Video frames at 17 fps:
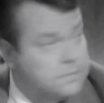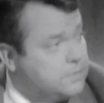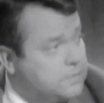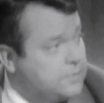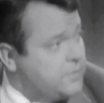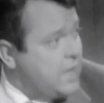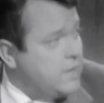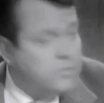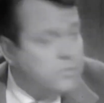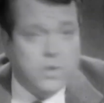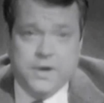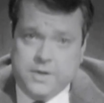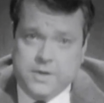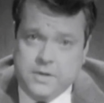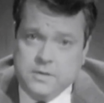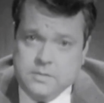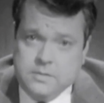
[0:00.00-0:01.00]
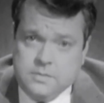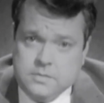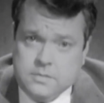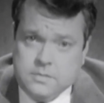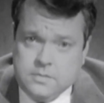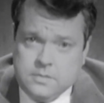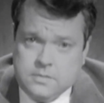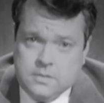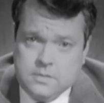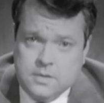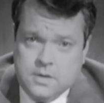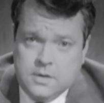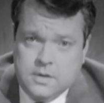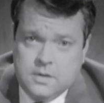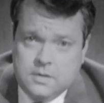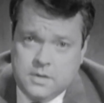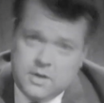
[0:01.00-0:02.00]
that way.
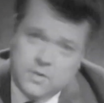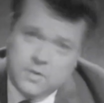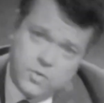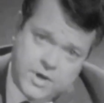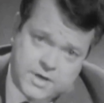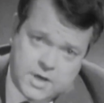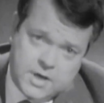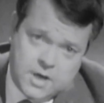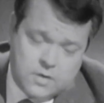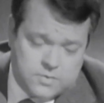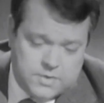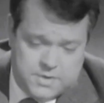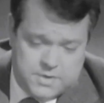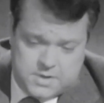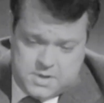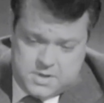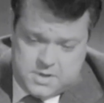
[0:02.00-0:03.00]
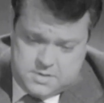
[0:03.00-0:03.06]
He went out with the